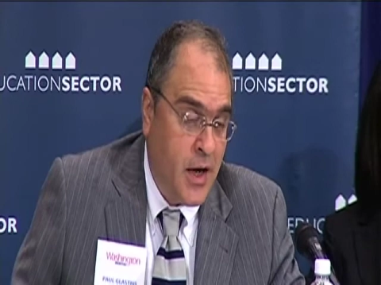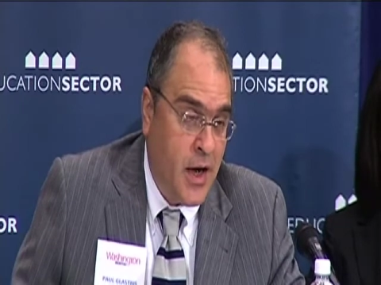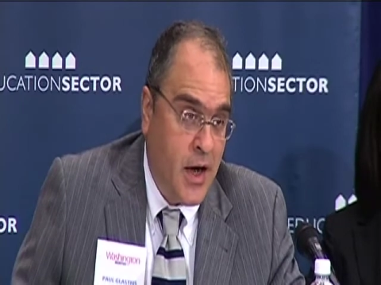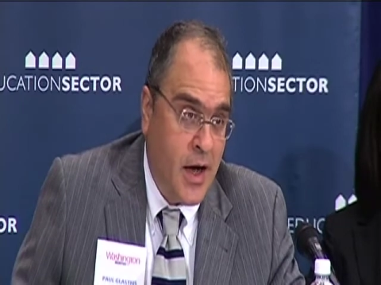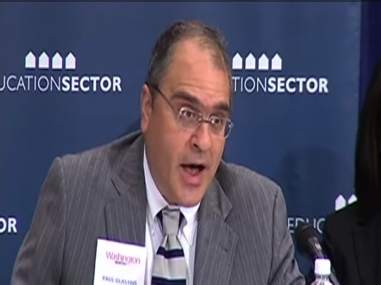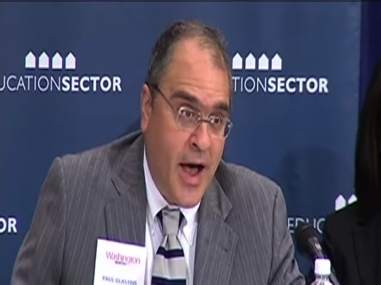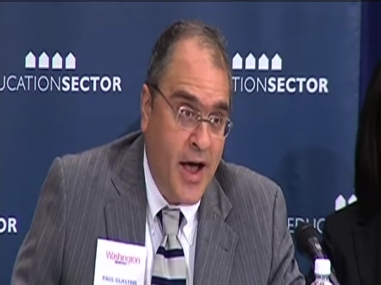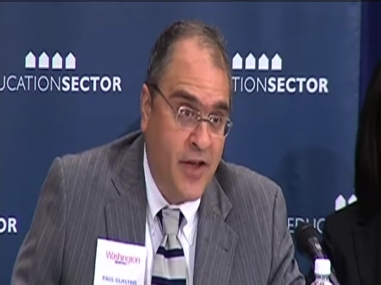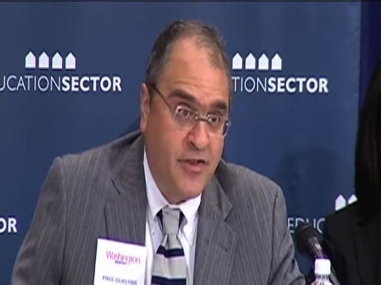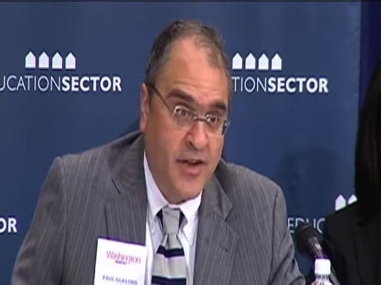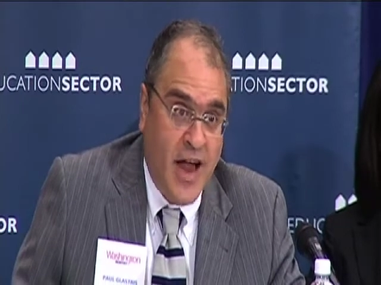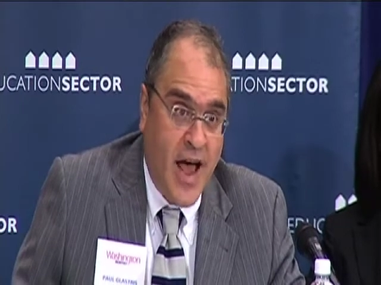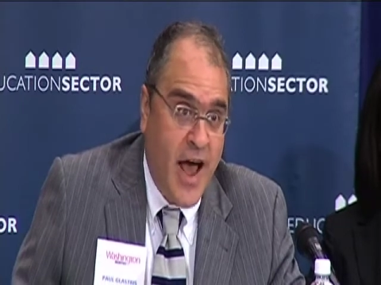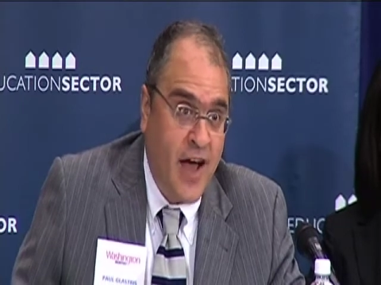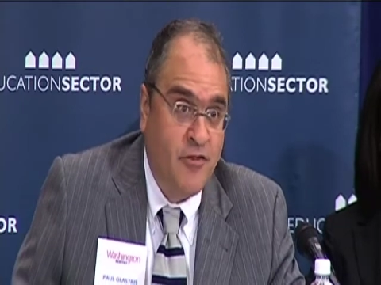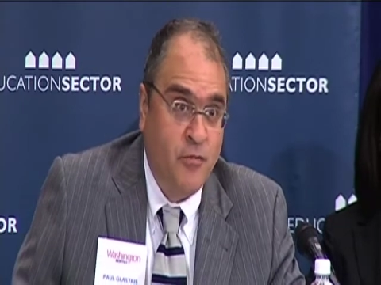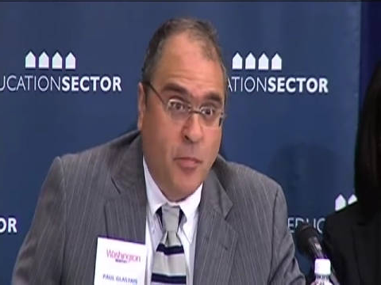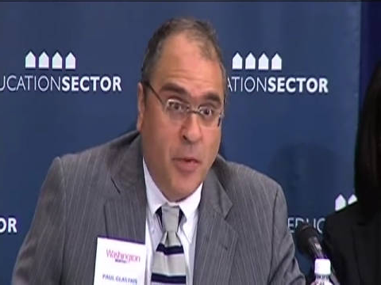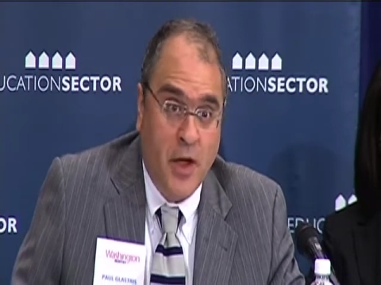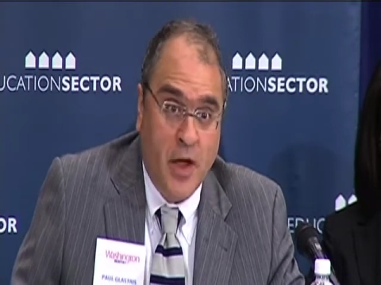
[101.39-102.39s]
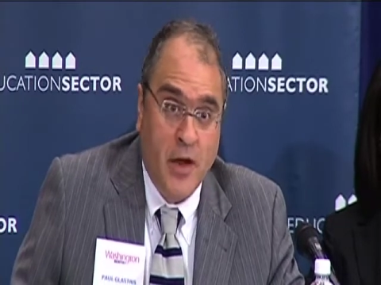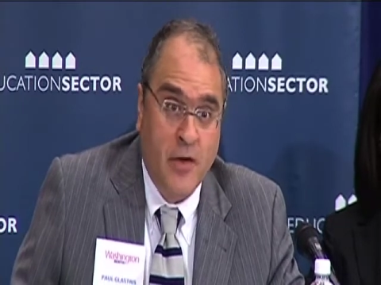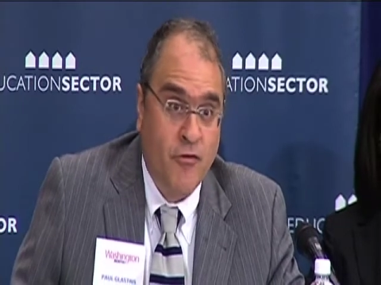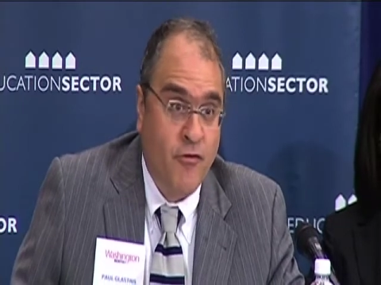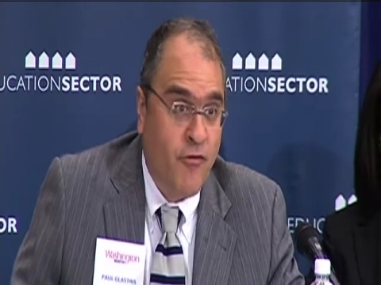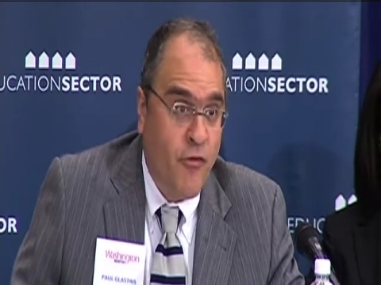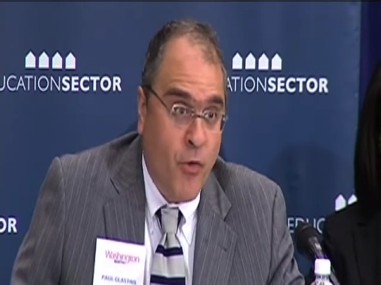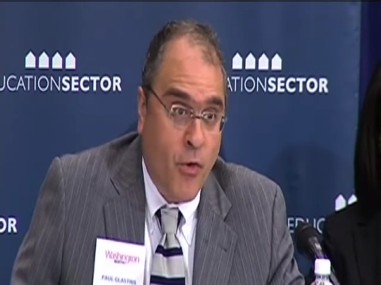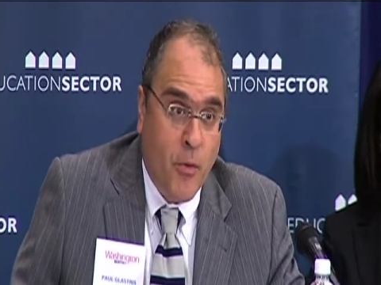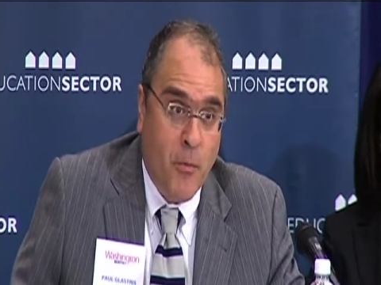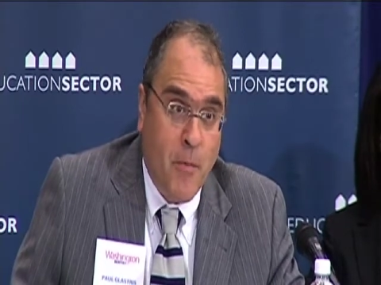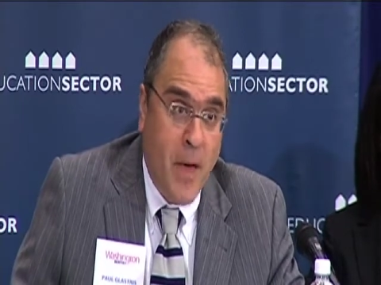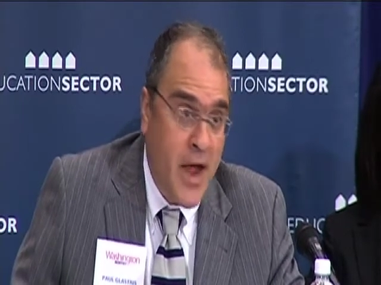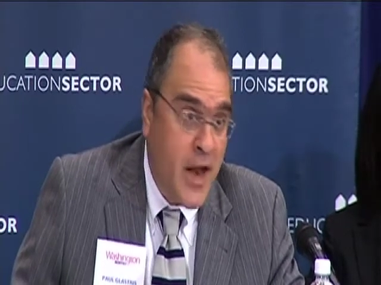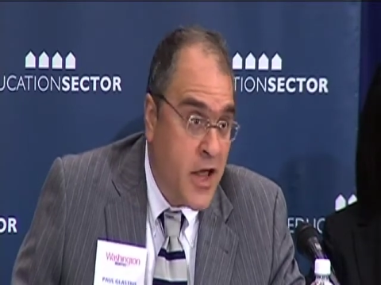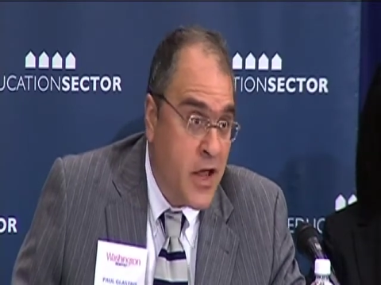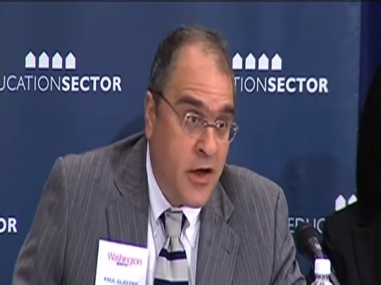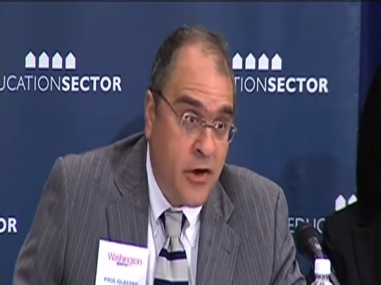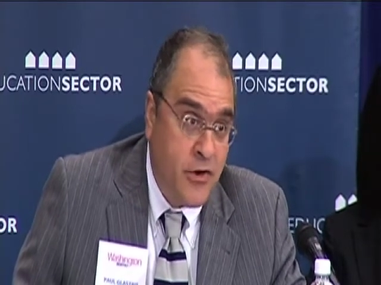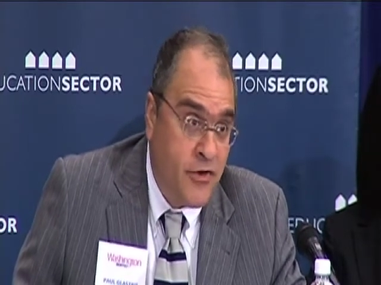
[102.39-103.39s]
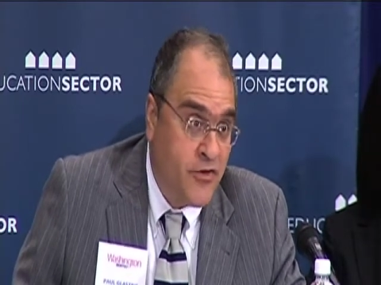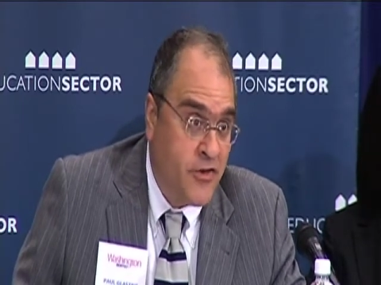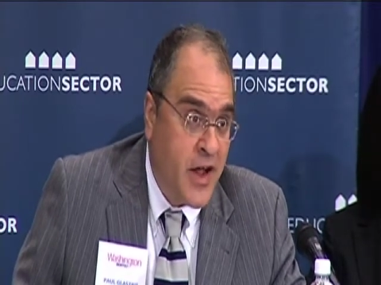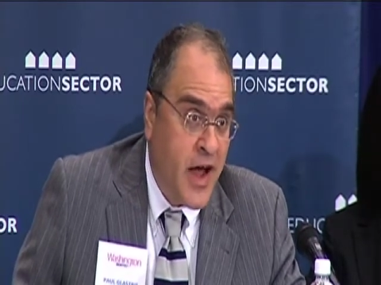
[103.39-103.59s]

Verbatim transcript: uh, as it has been for many years